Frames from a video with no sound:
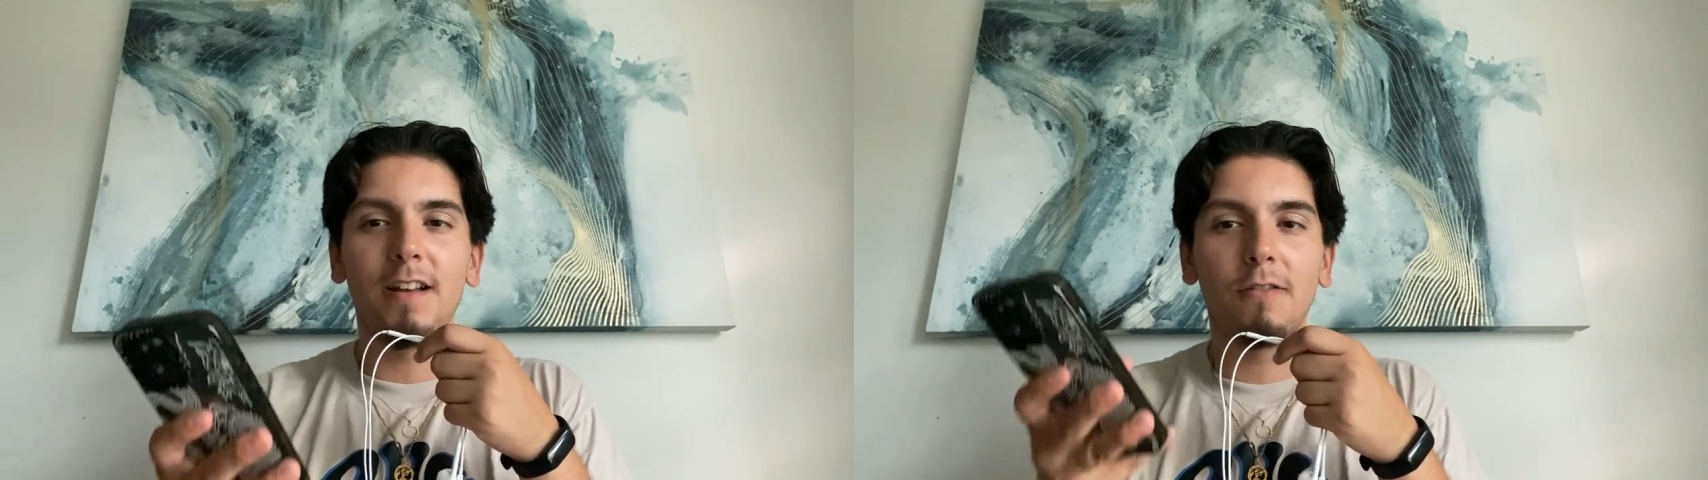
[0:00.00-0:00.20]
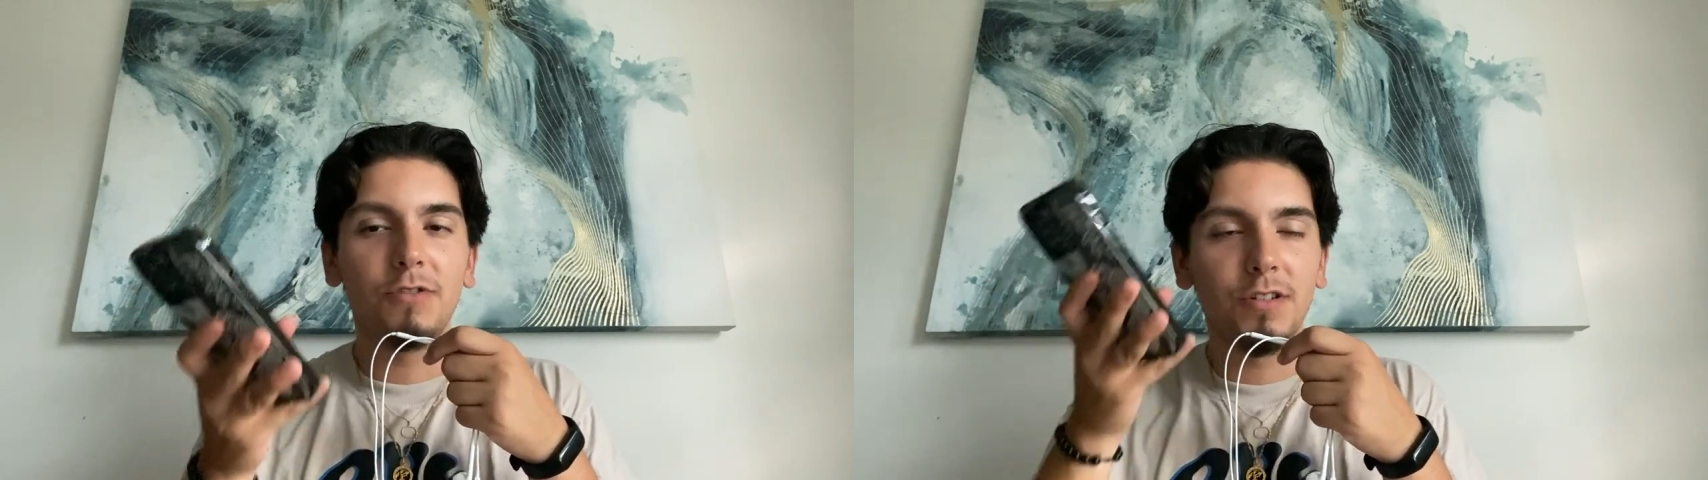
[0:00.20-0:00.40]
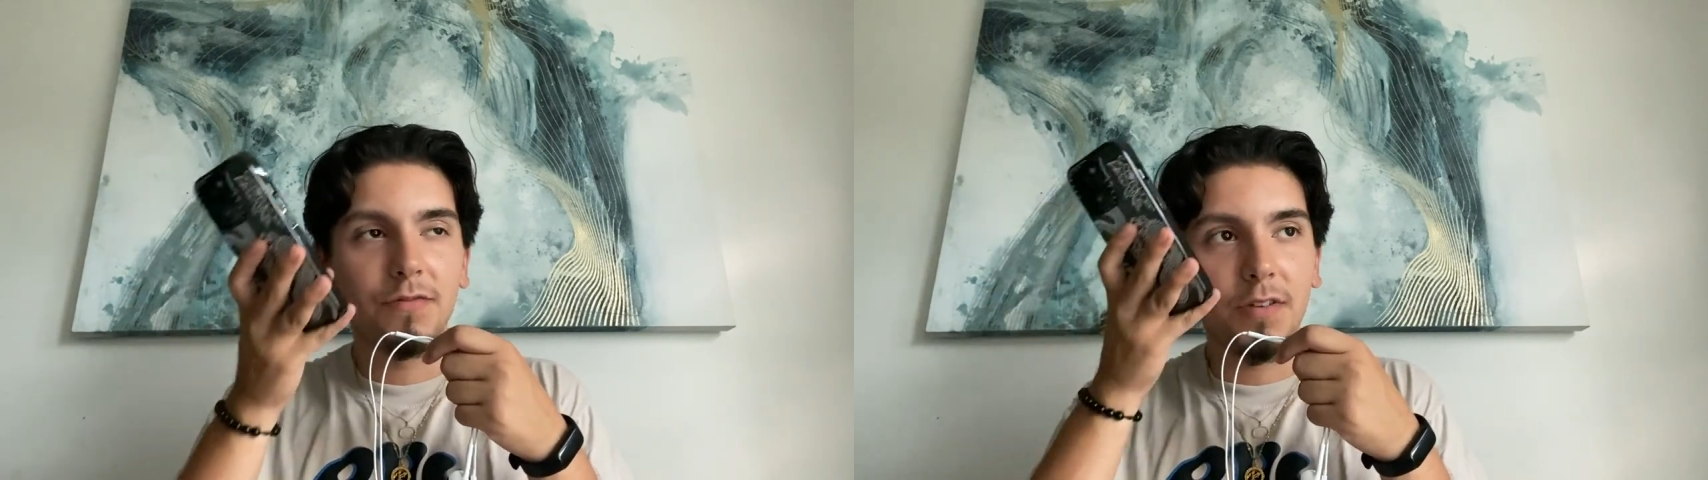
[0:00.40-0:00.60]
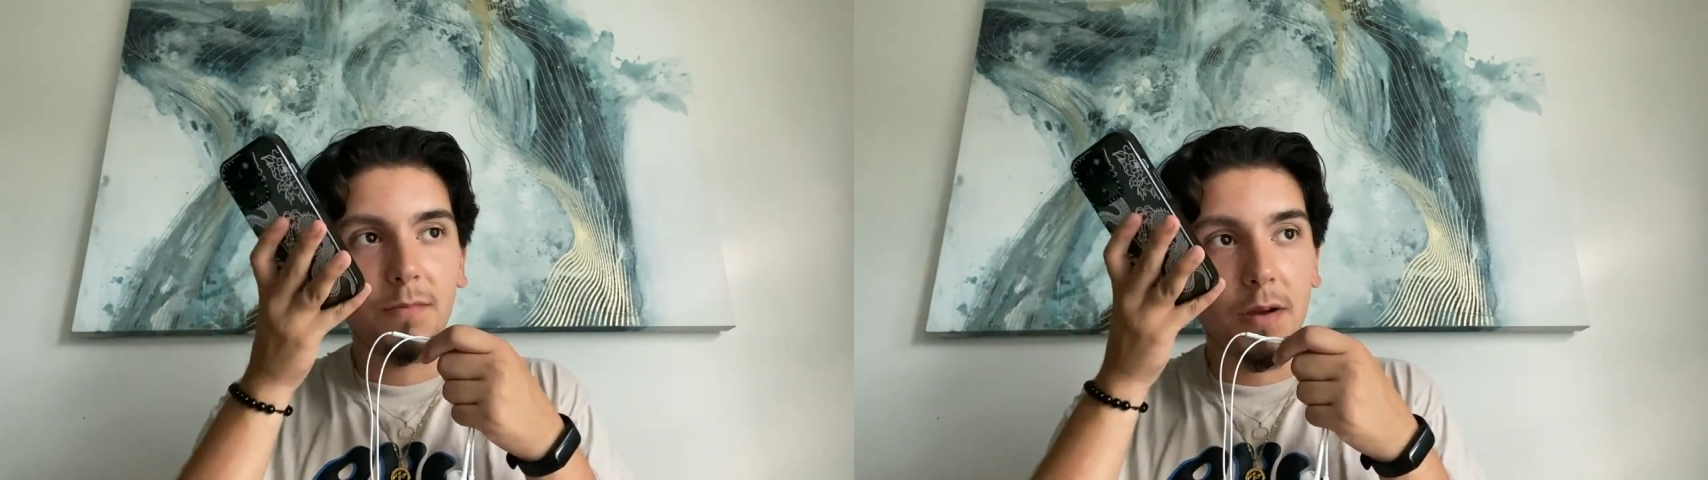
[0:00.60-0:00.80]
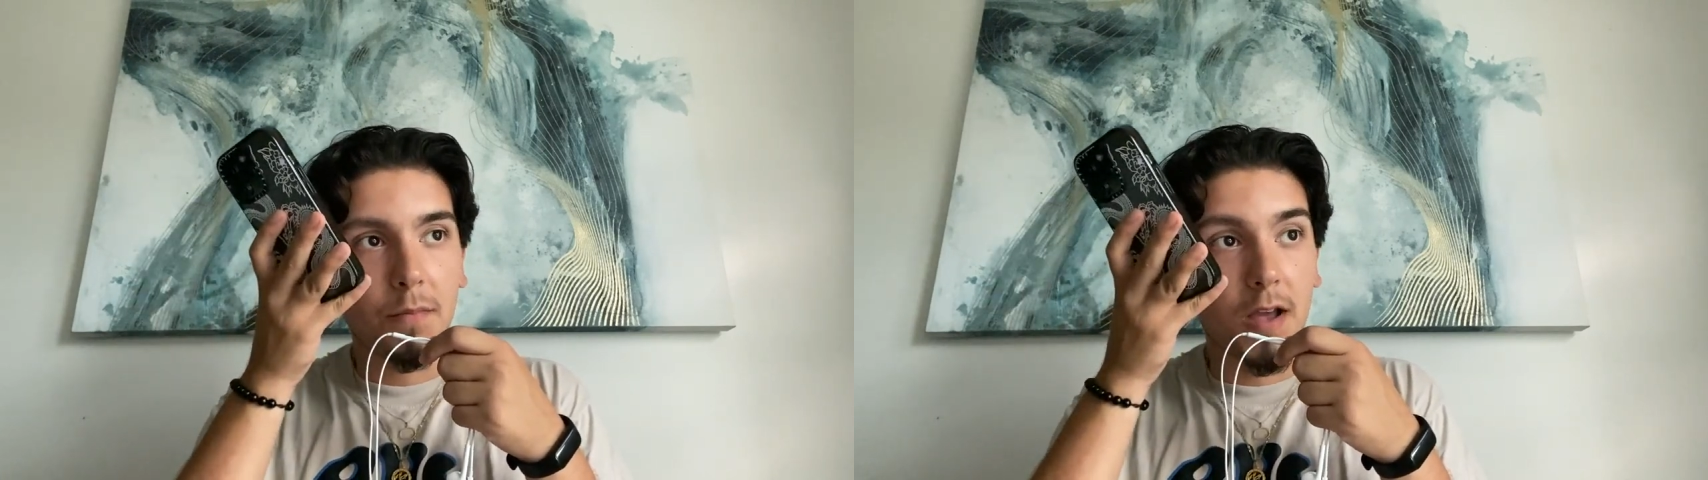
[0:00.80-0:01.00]
I would just feed
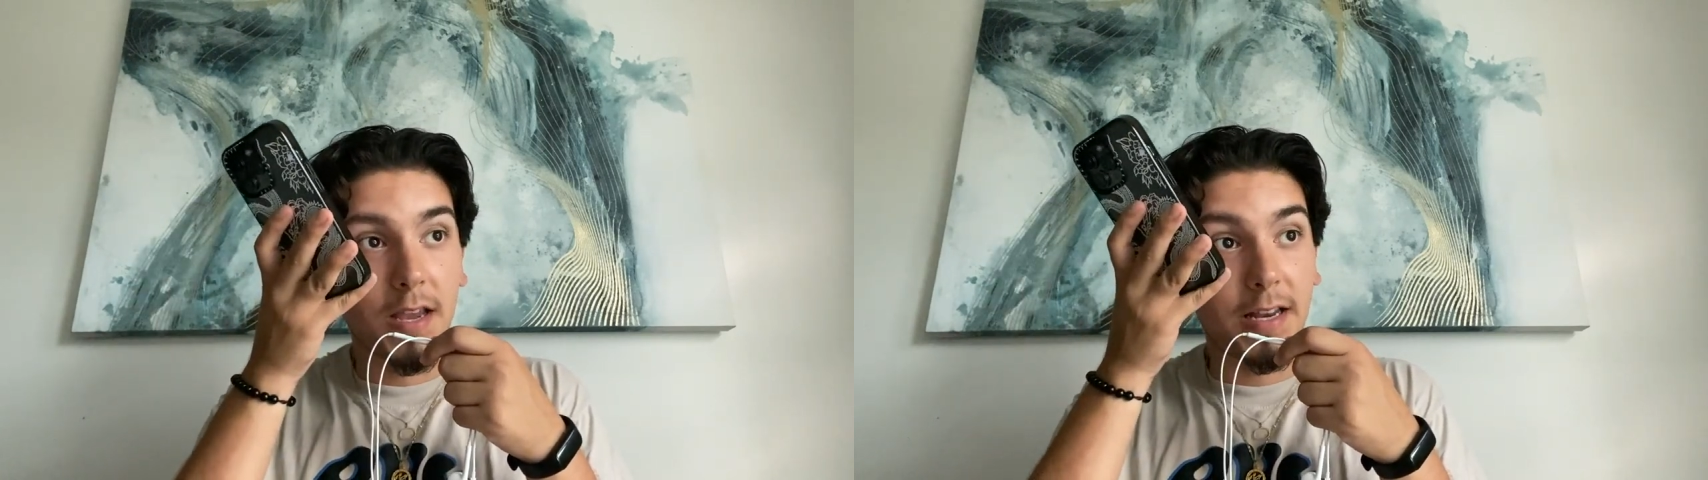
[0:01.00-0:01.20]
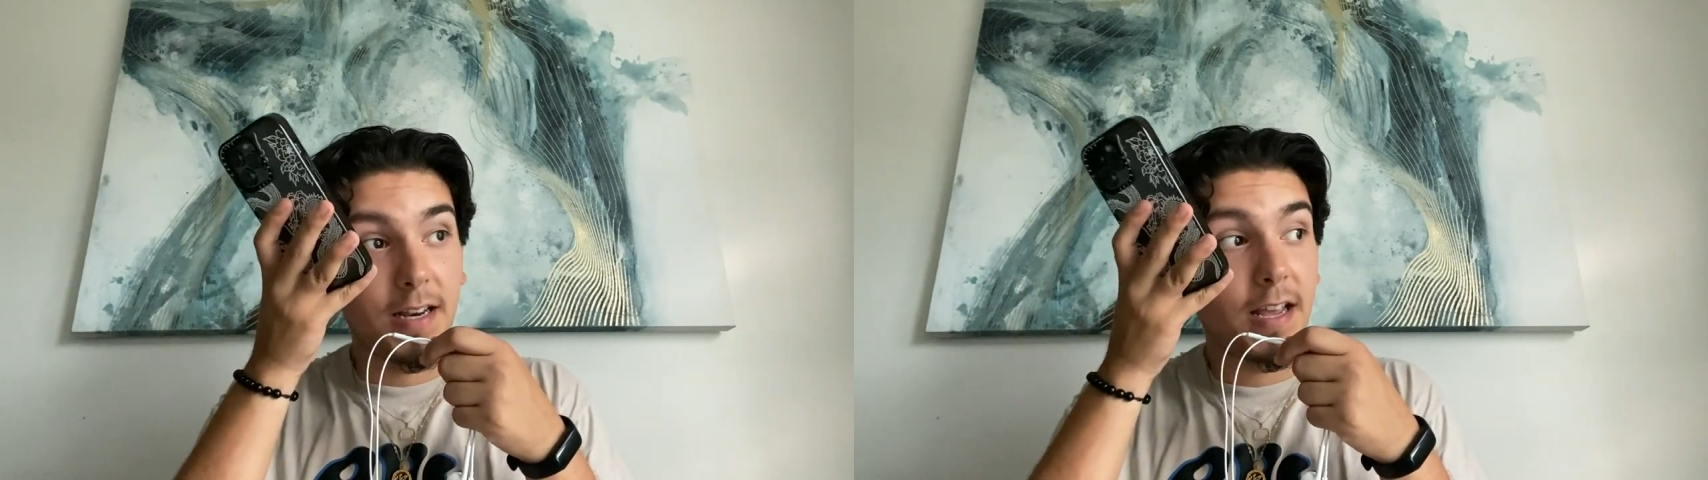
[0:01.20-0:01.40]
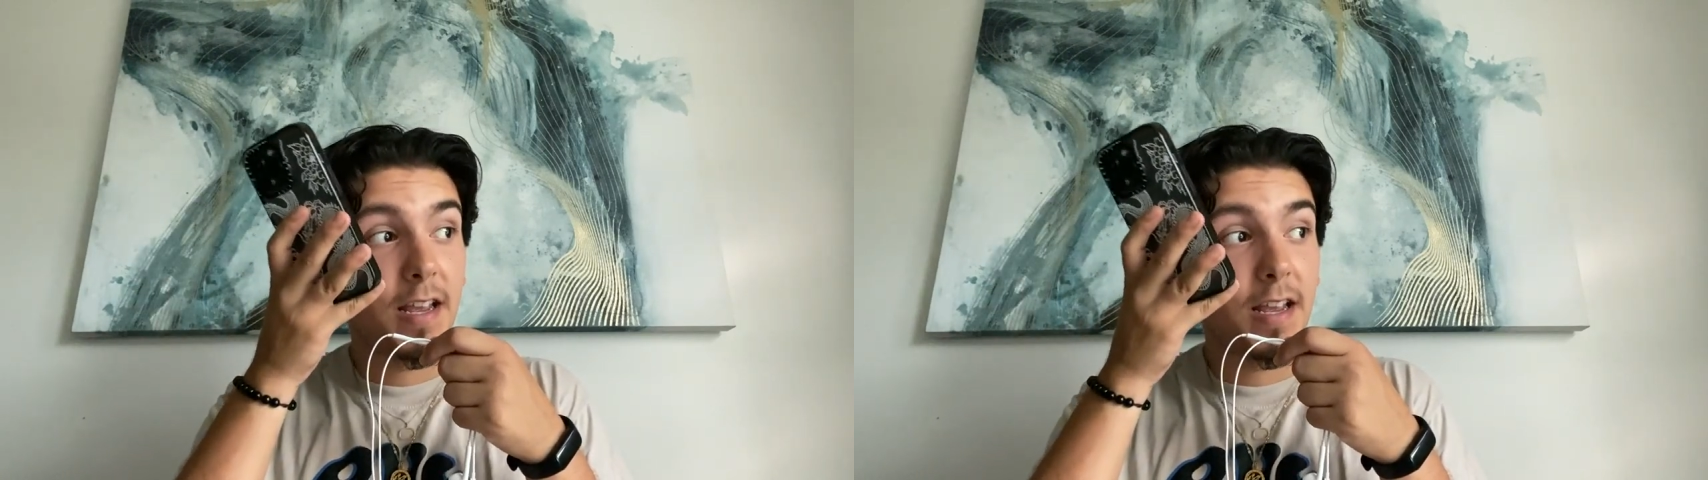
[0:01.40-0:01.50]
my mind.